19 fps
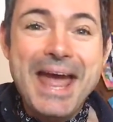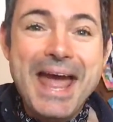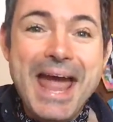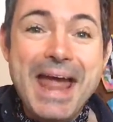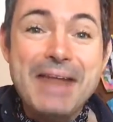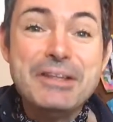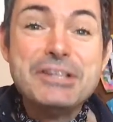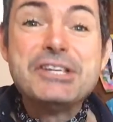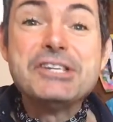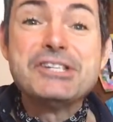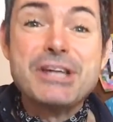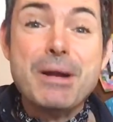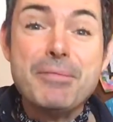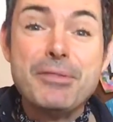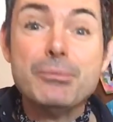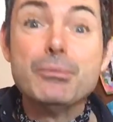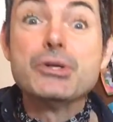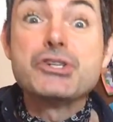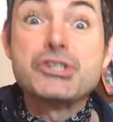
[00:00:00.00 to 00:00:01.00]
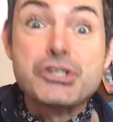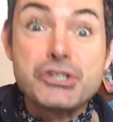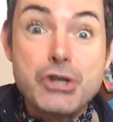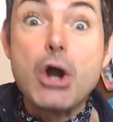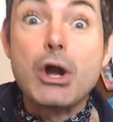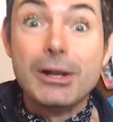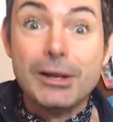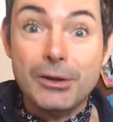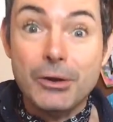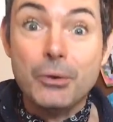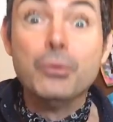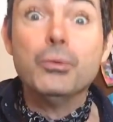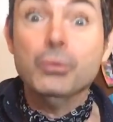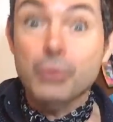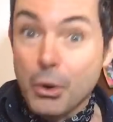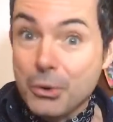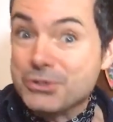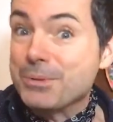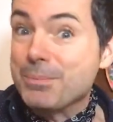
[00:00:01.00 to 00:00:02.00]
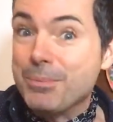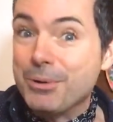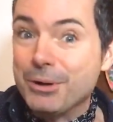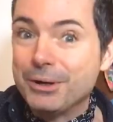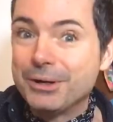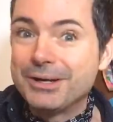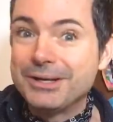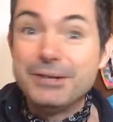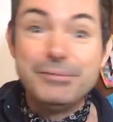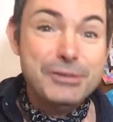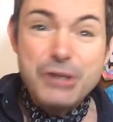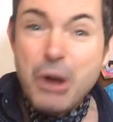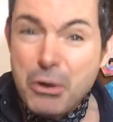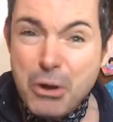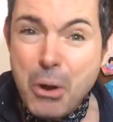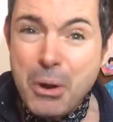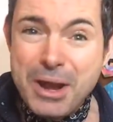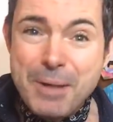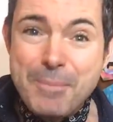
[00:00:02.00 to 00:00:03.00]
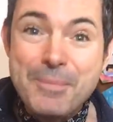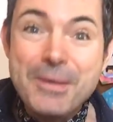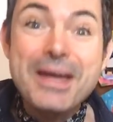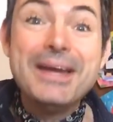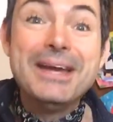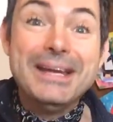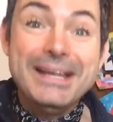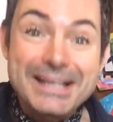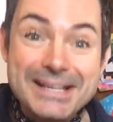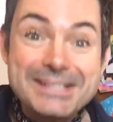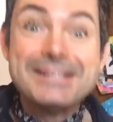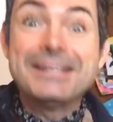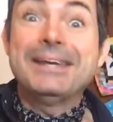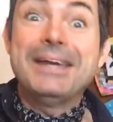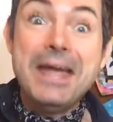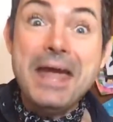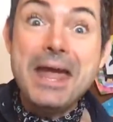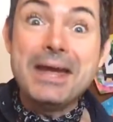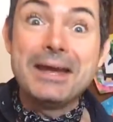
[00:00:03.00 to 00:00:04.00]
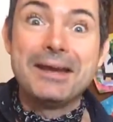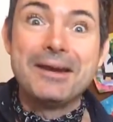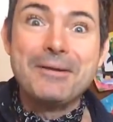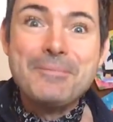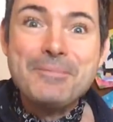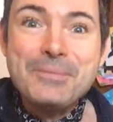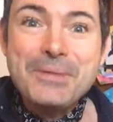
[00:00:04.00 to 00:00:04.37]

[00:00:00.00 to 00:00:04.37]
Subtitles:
And this is something which Stochelo Rosenberg, and if you don't know him, he's the king.